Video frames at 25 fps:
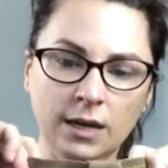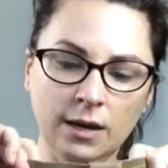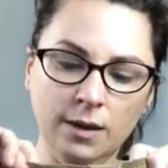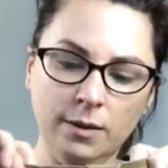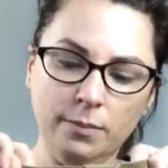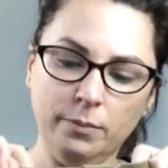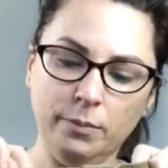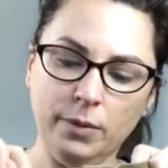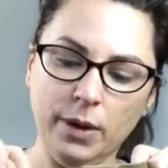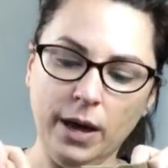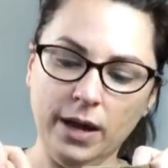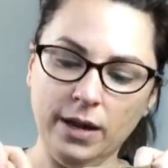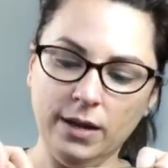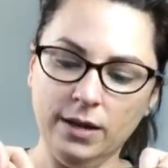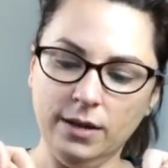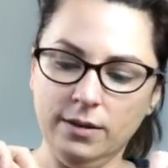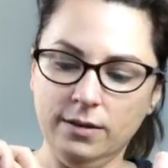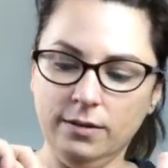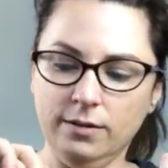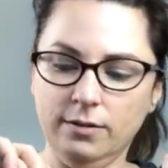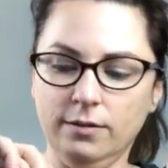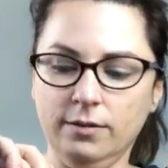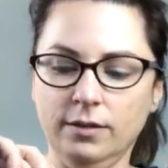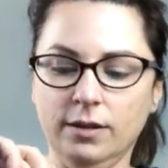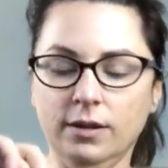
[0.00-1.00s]
but
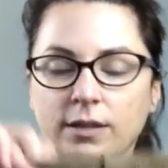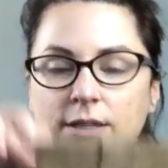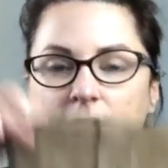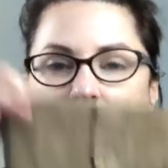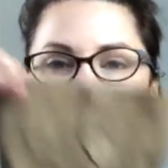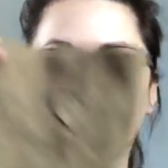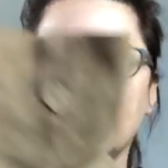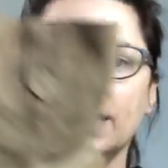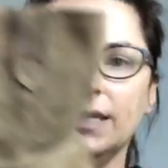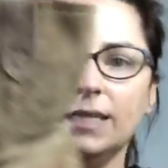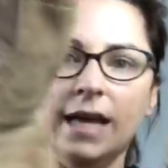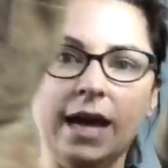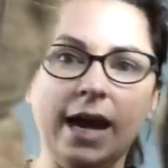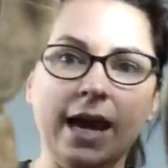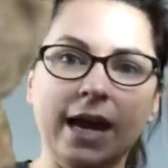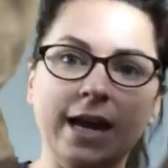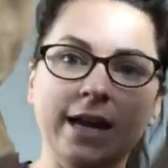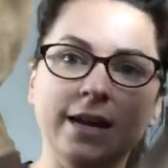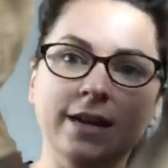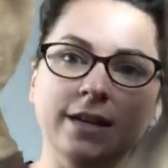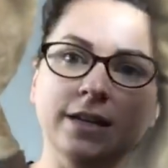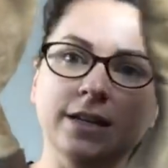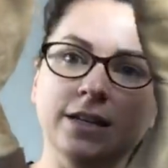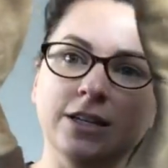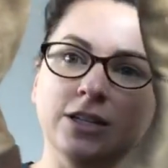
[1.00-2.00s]
they're a size
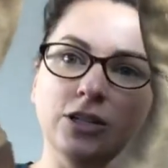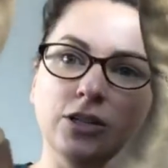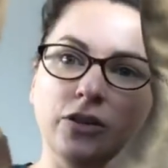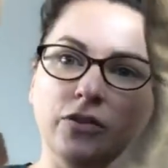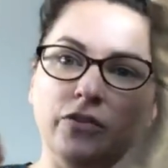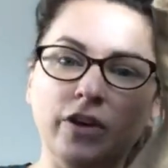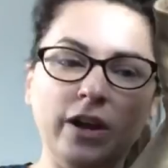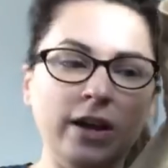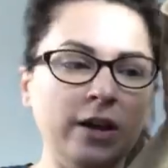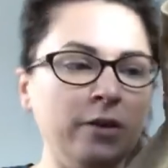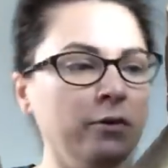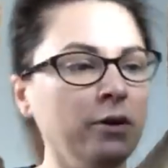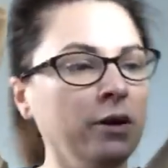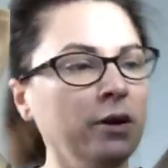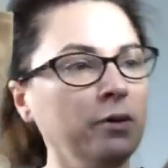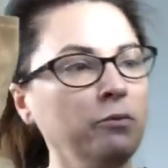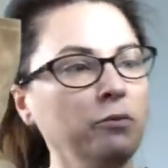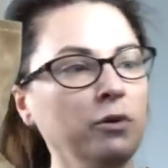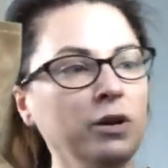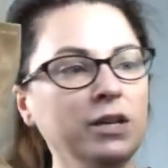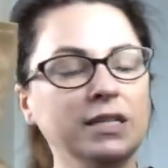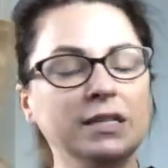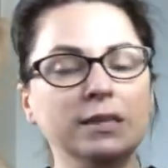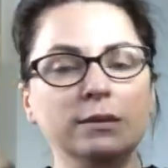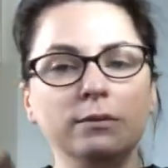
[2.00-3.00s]
8. So if anyone
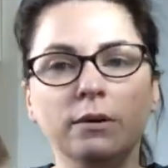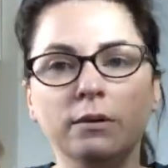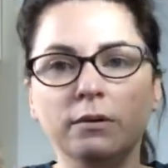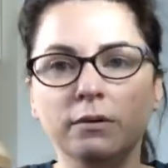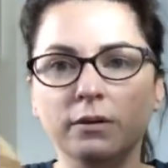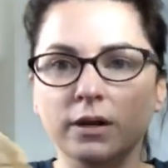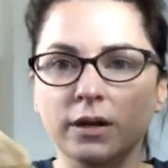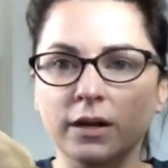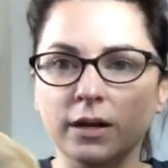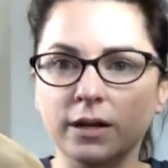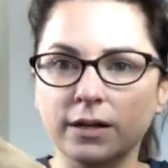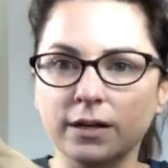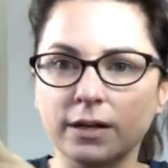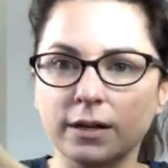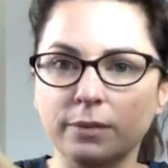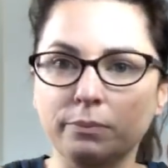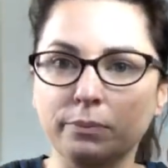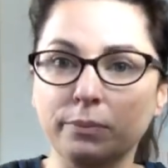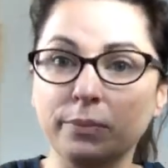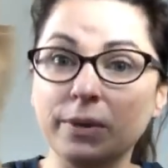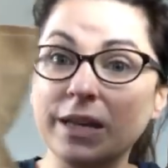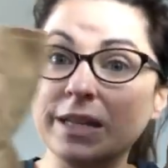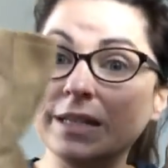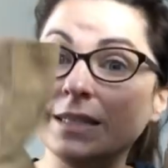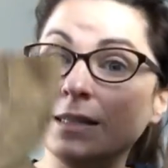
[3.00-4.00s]
wants to be able to
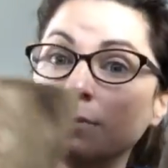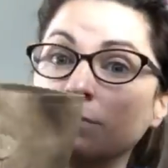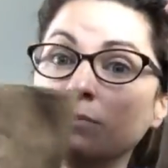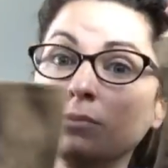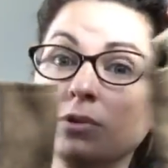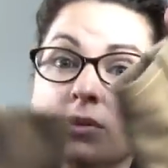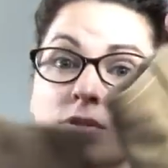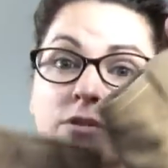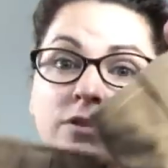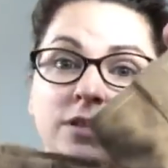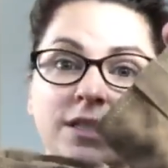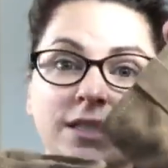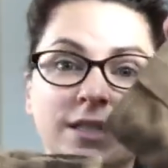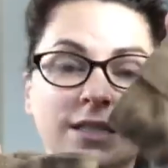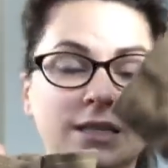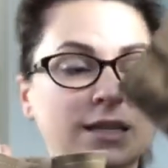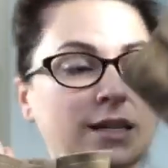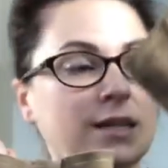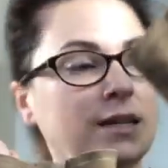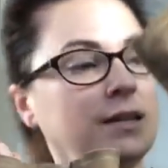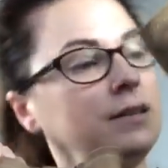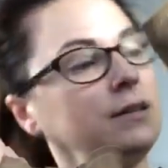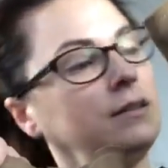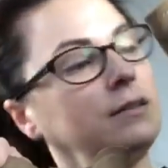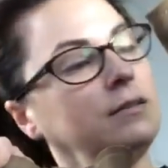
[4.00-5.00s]
get some boots
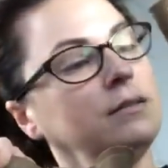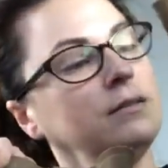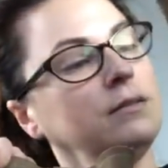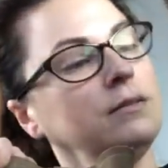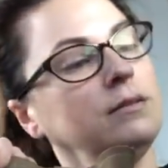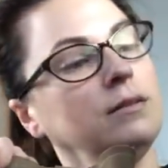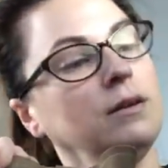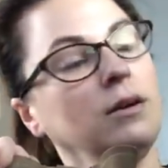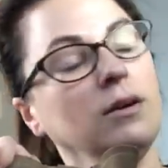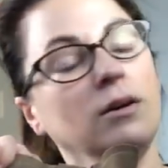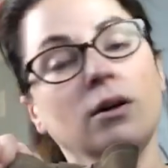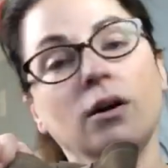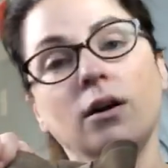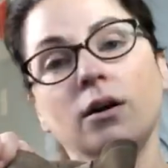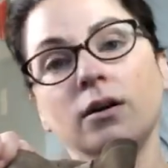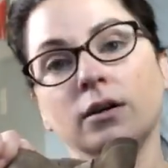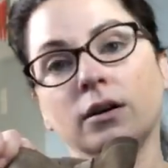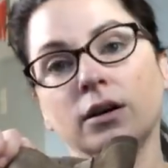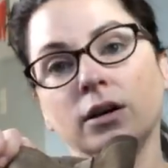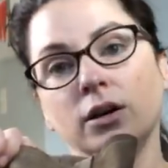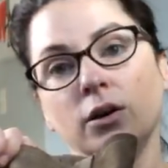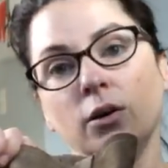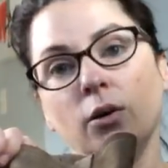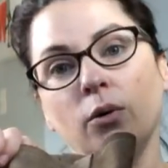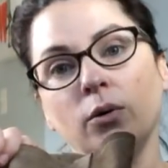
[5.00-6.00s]
that are called
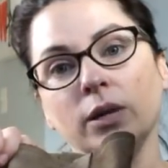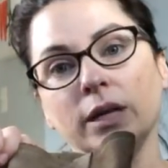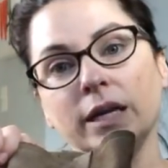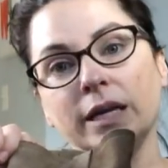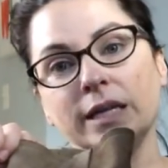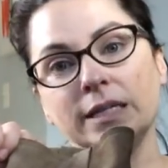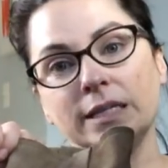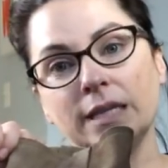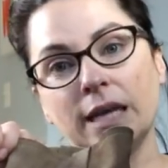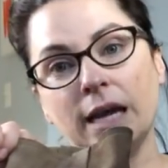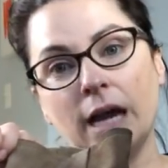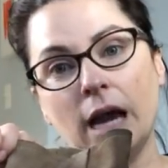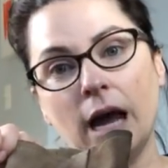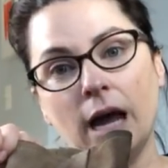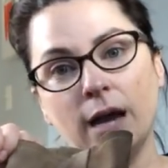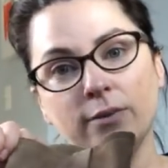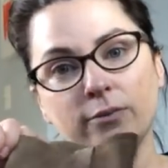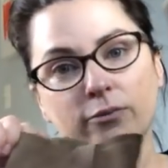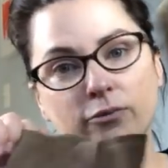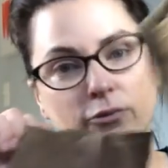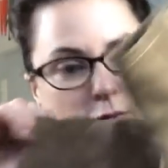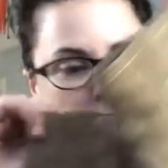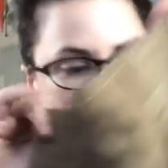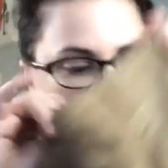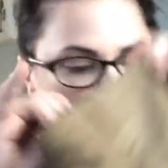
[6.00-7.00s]
cannolis, I got them
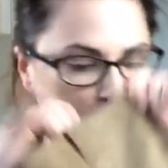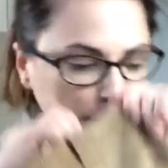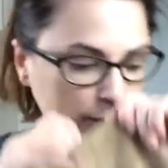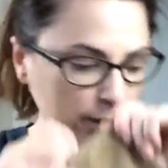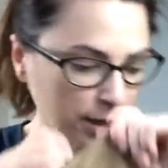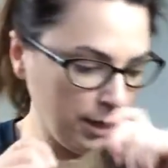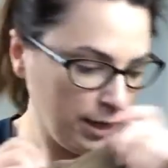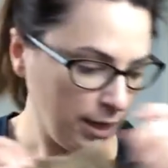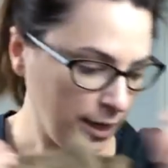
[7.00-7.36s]
for you.